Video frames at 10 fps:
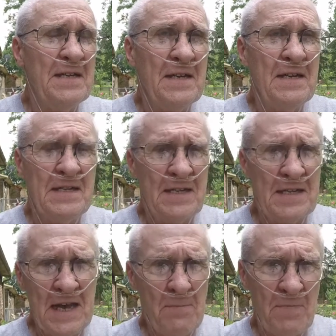it's the
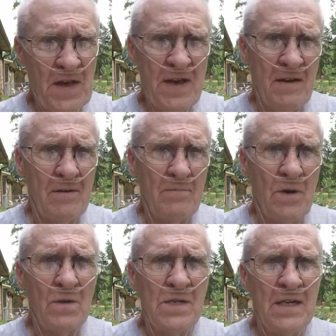same thing
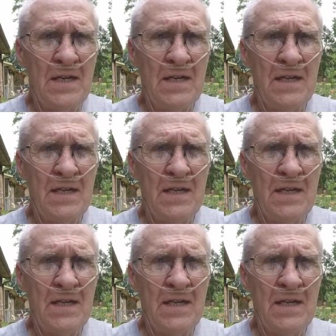almost.